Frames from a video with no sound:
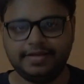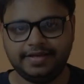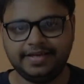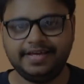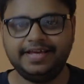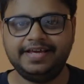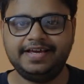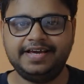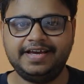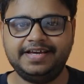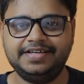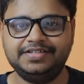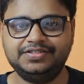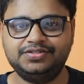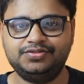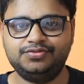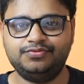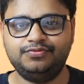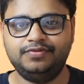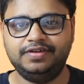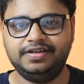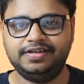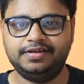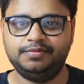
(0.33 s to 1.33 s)
Hey
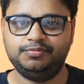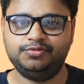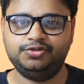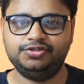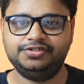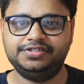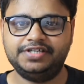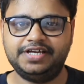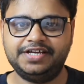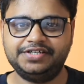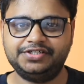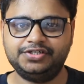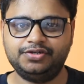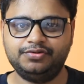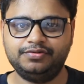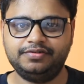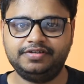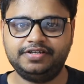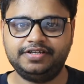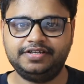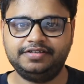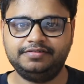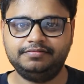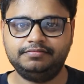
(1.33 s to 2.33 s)
guys, welcome to Jash
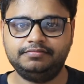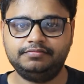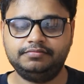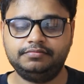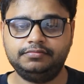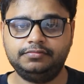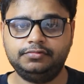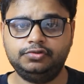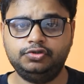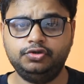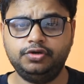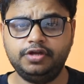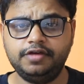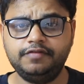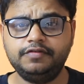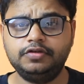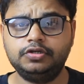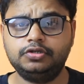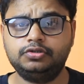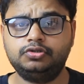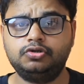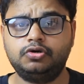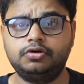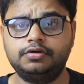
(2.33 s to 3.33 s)
Outline. Today
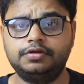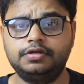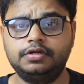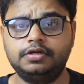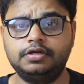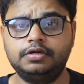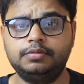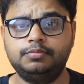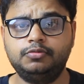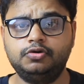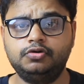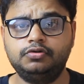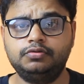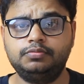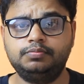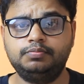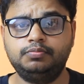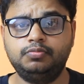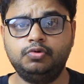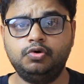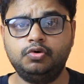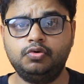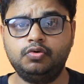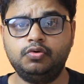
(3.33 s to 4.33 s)
we are talking
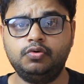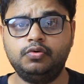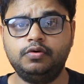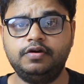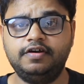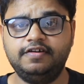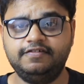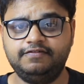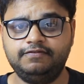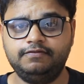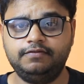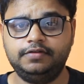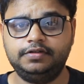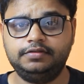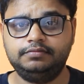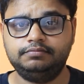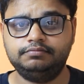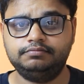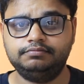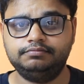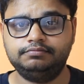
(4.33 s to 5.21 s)
about Poco F1.